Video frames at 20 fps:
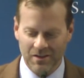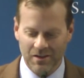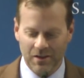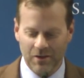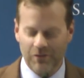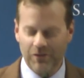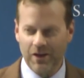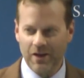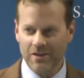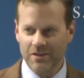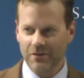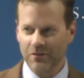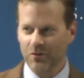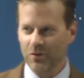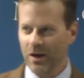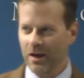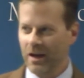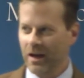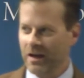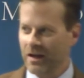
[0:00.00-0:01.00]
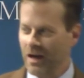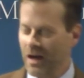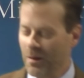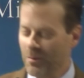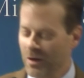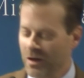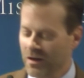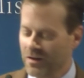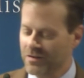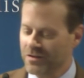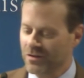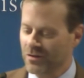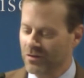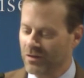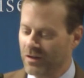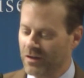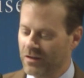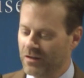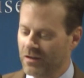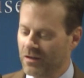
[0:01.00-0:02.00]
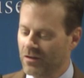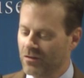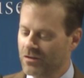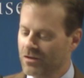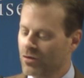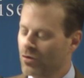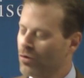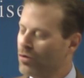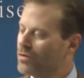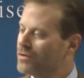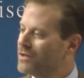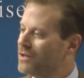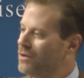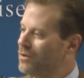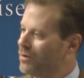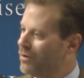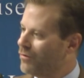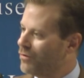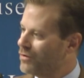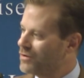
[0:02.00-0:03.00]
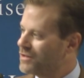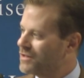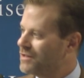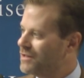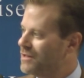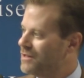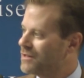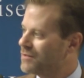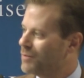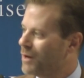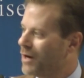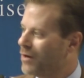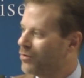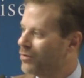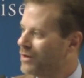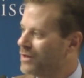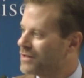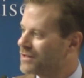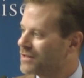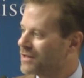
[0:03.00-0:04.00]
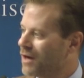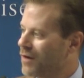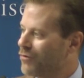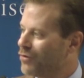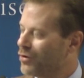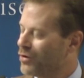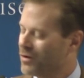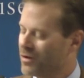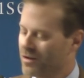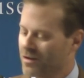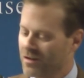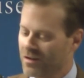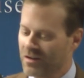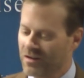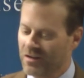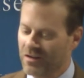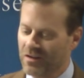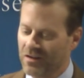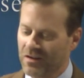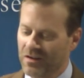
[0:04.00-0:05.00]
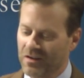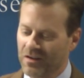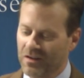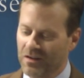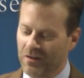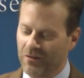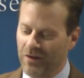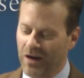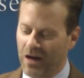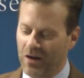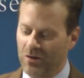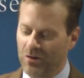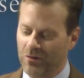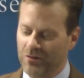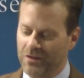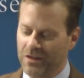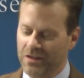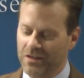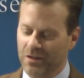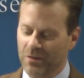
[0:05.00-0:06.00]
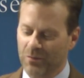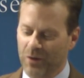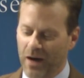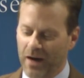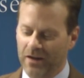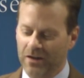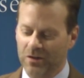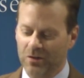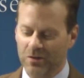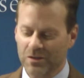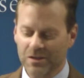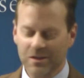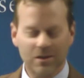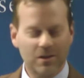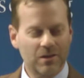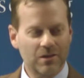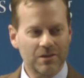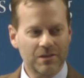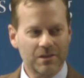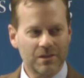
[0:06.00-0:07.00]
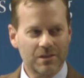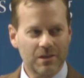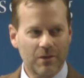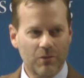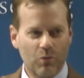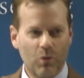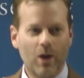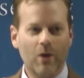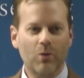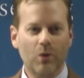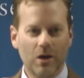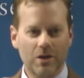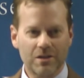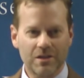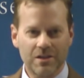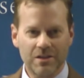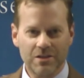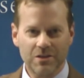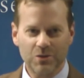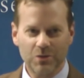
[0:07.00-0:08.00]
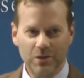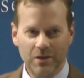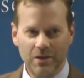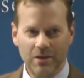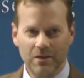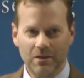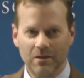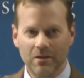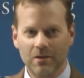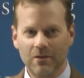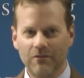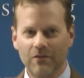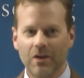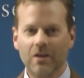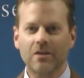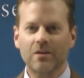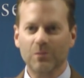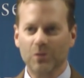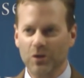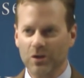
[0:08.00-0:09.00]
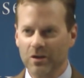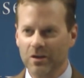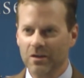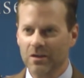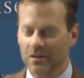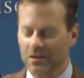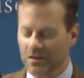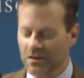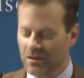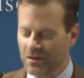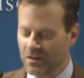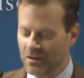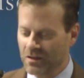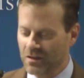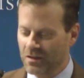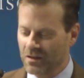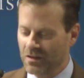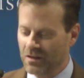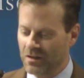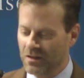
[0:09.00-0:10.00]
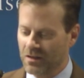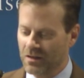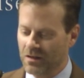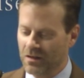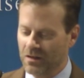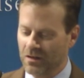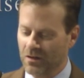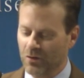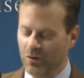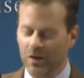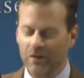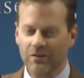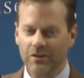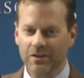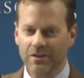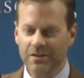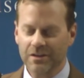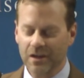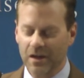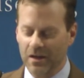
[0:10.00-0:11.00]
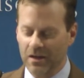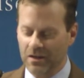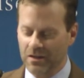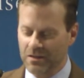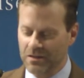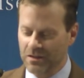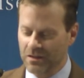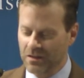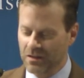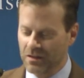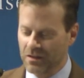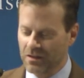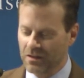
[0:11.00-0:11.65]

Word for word: in the face of great economic uncertainty. And you know, schools and universities might rediscover the value of teaching practical skills instead of whitewashed history and victimhood, grievance studies.